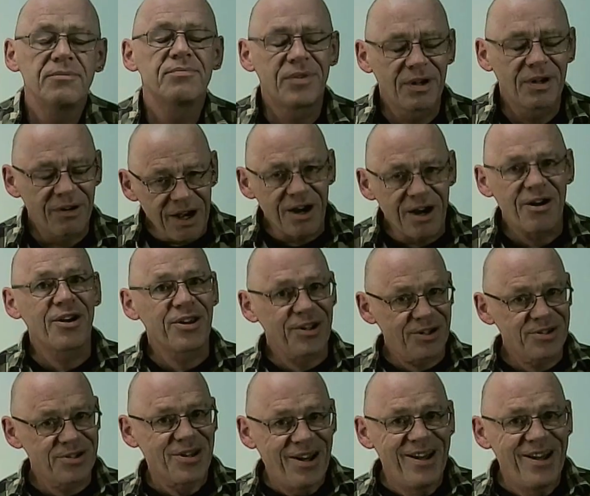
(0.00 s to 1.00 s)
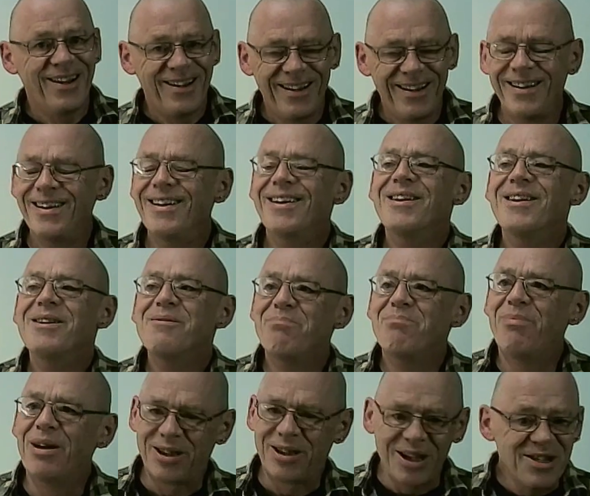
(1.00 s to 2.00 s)
There are others,
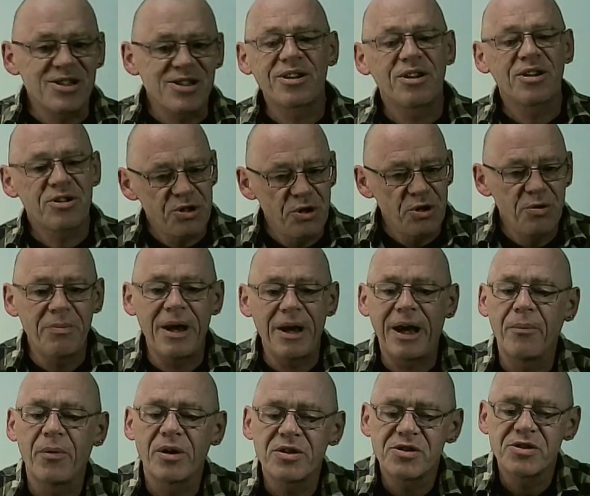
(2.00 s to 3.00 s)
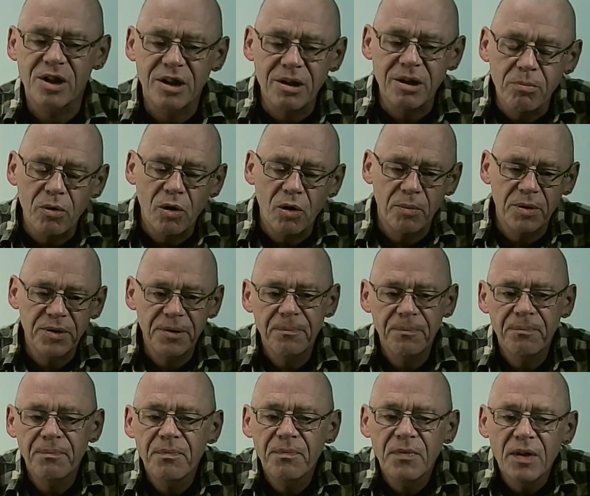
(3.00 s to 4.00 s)
but these are the two main ones at the moment.
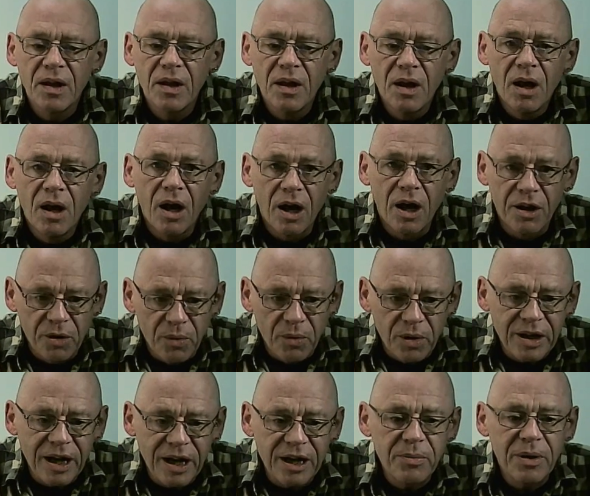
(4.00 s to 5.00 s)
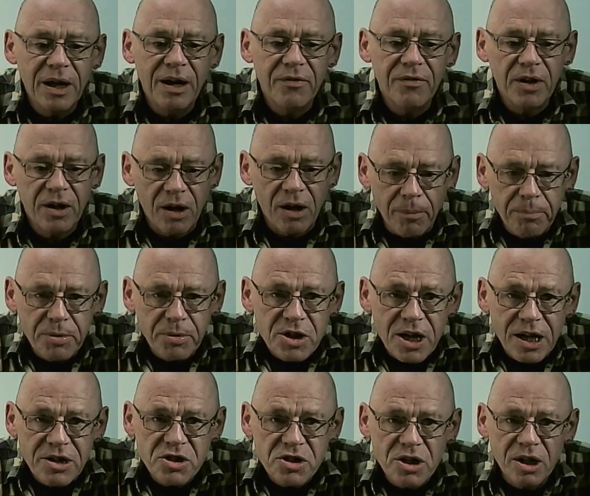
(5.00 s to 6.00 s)
On the one hand, we have the
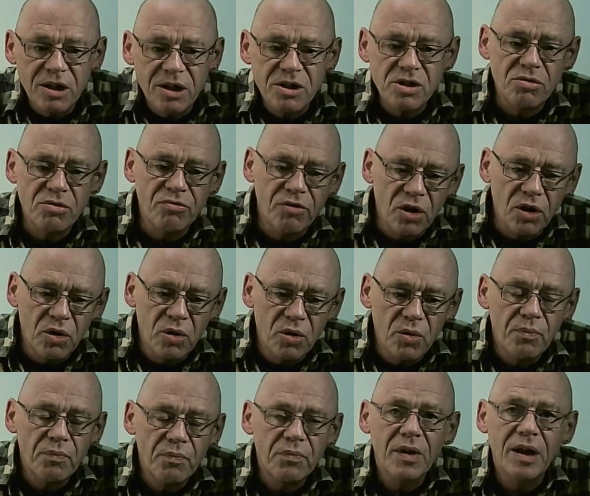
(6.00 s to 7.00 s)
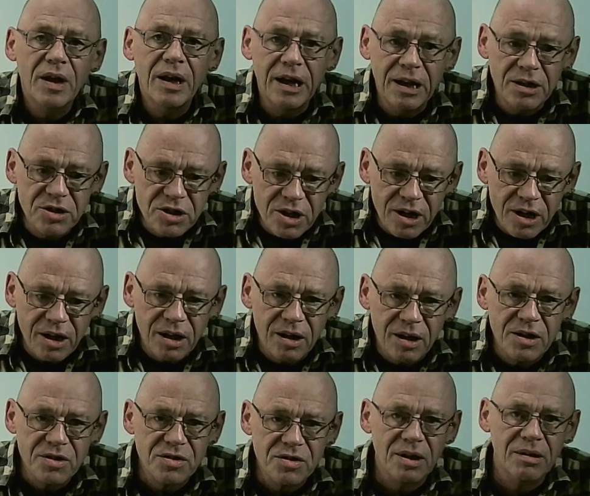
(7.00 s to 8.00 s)
computationalist view,
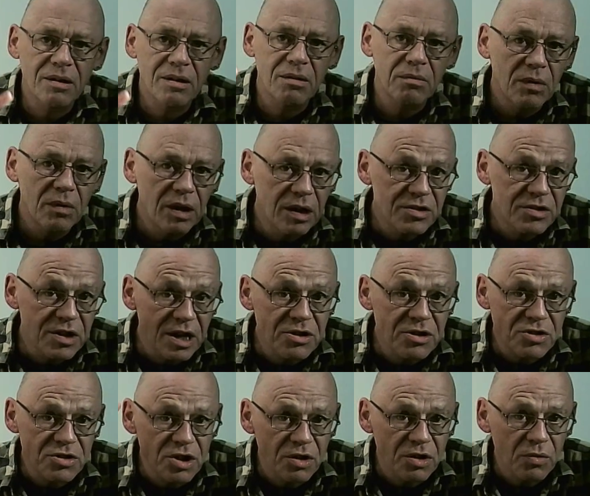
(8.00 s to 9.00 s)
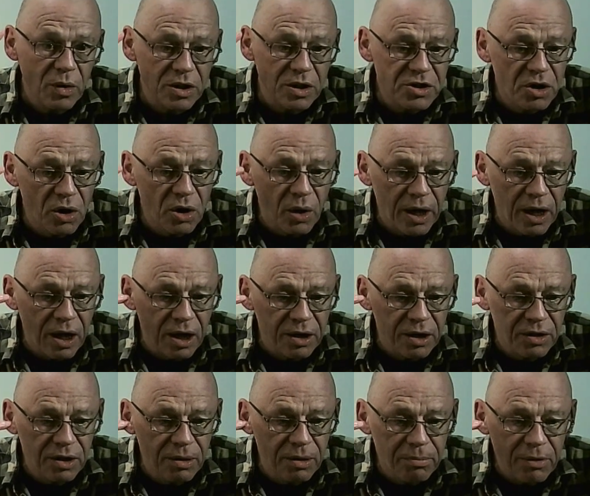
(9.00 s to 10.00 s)
internalist, that is interested in what's going on
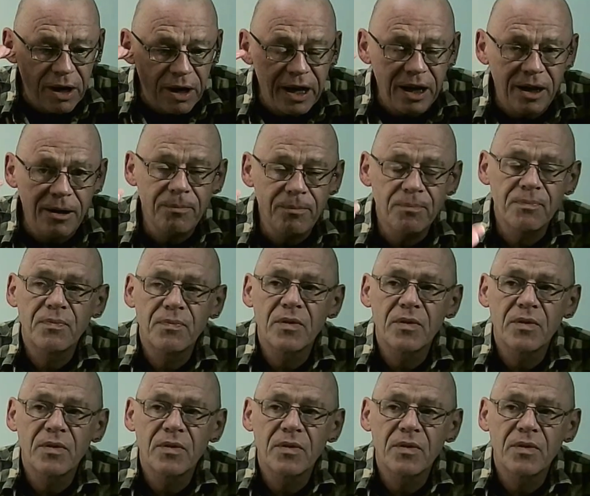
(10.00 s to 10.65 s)
in the brain.